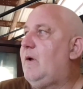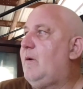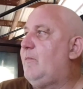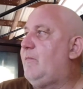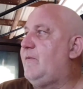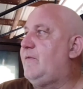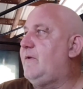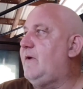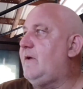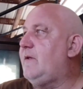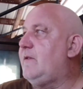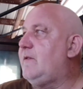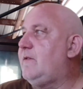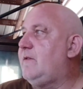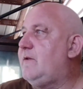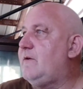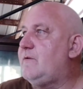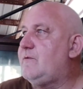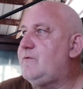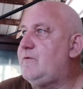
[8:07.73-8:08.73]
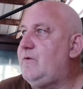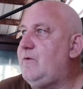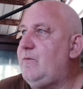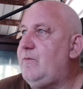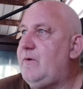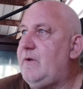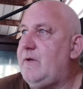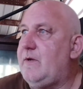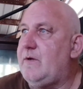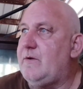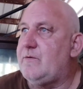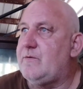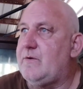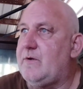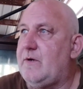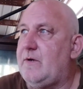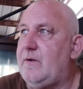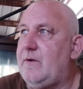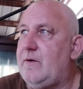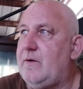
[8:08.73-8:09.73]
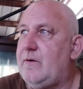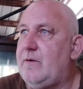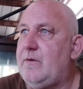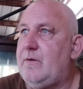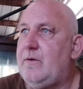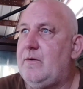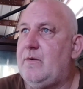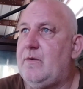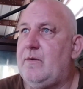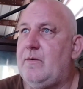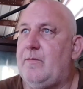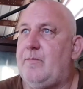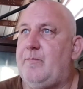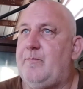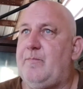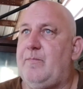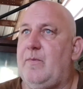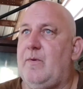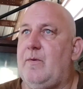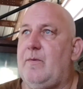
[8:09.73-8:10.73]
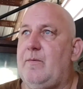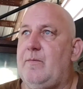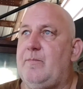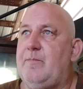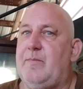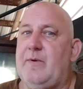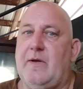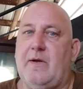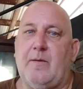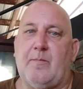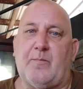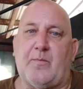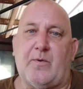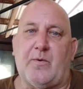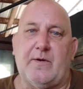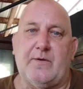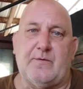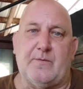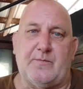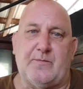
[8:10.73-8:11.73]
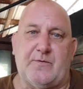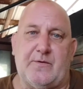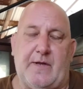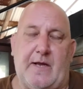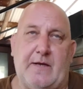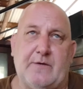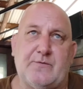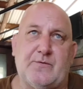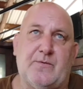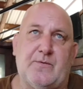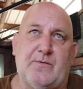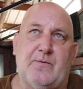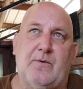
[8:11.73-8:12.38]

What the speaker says: But this unit is gonna be a pretty substantial